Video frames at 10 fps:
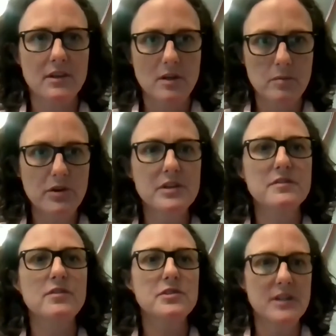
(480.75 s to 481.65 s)
the
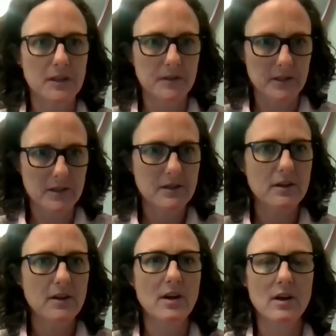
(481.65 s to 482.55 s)
Communities for Cycling
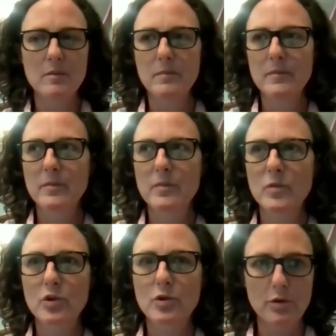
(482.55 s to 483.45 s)

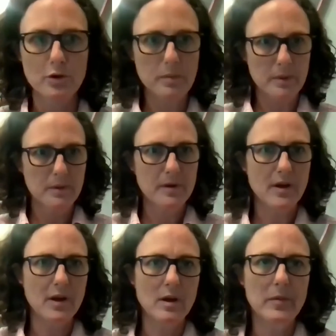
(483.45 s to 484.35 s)
group.
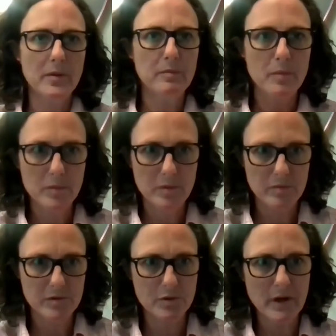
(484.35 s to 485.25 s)
The
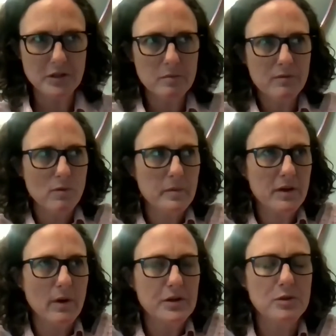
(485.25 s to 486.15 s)
director before
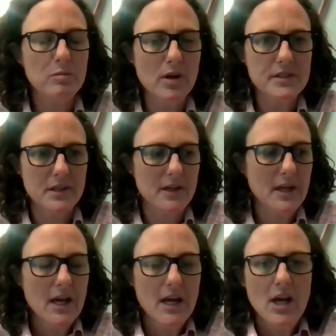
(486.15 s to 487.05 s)
me, Rachel Bronson,
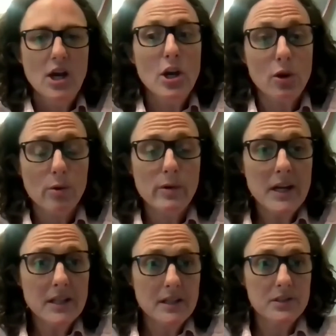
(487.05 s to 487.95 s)

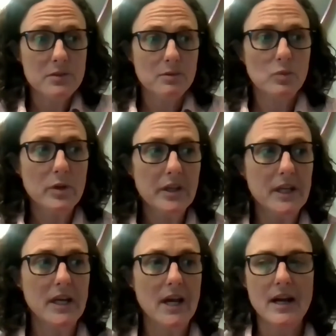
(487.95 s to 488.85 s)
created this
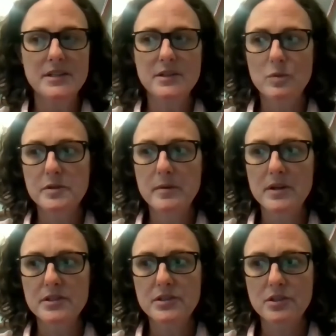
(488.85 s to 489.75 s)
really as a
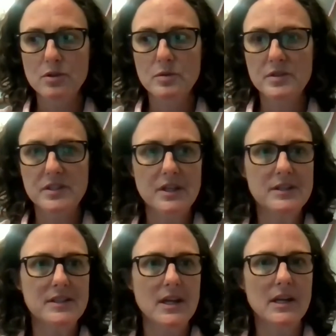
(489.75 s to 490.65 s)
response to
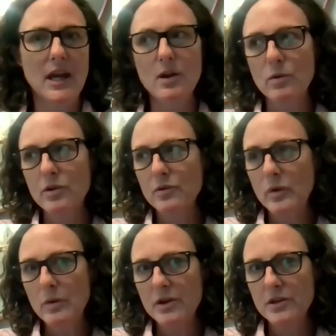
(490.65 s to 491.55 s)
cities saying, hey,
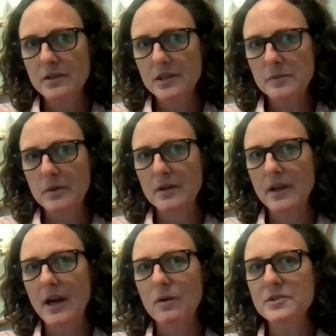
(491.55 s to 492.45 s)
we want to do this,
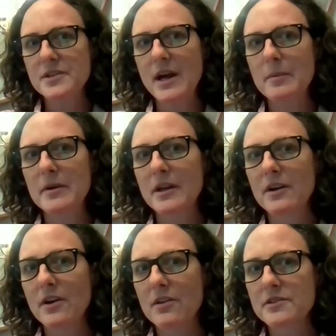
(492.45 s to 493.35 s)
but how is it happening
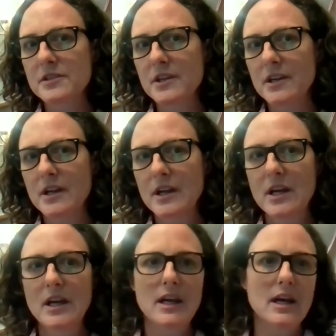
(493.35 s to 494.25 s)
in another city?
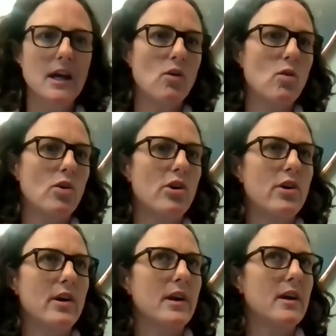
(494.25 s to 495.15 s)

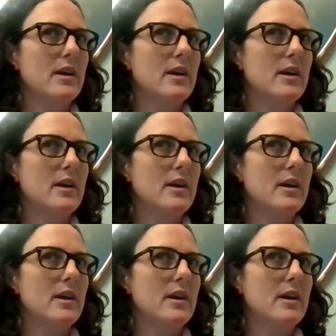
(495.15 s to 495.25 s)
Or,